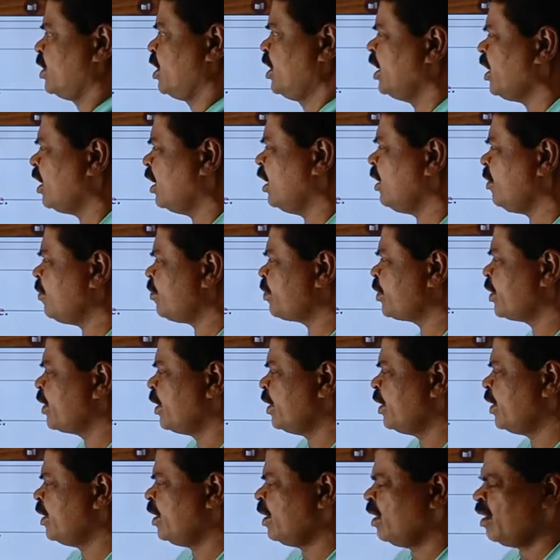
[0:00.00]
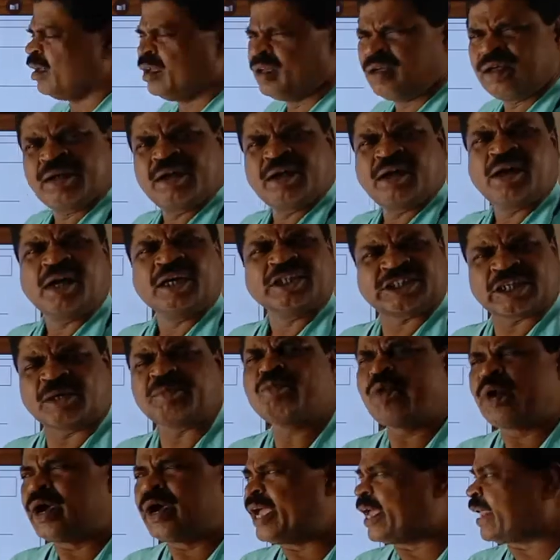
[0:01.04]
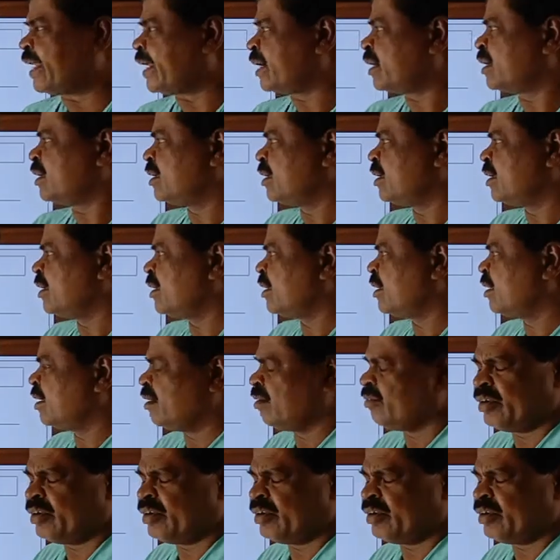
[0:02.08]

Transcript: Here, somewhere,